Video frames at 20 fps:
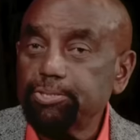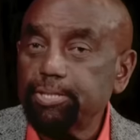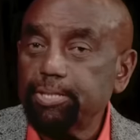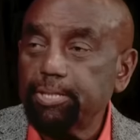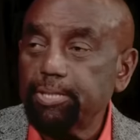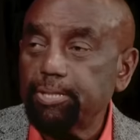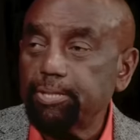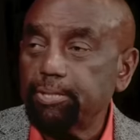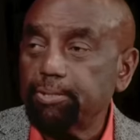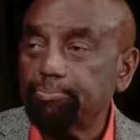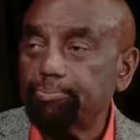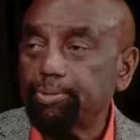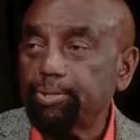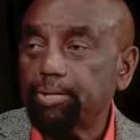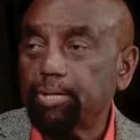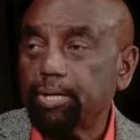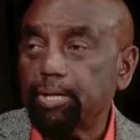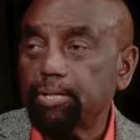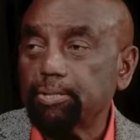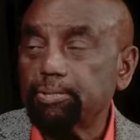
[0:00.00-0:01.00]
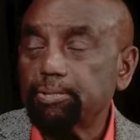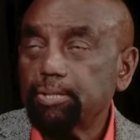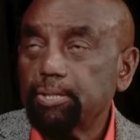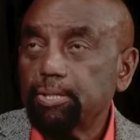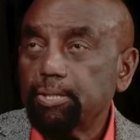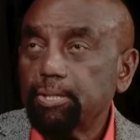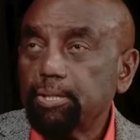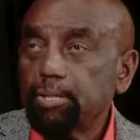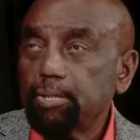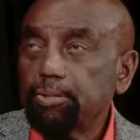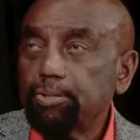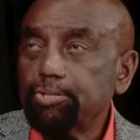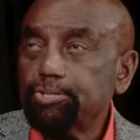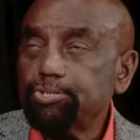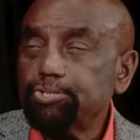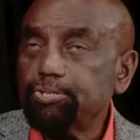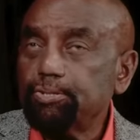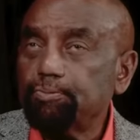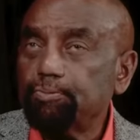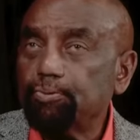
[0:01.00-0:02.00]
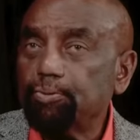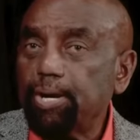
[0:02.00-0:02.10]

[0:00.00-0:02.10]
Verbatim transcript: say it is, because the civil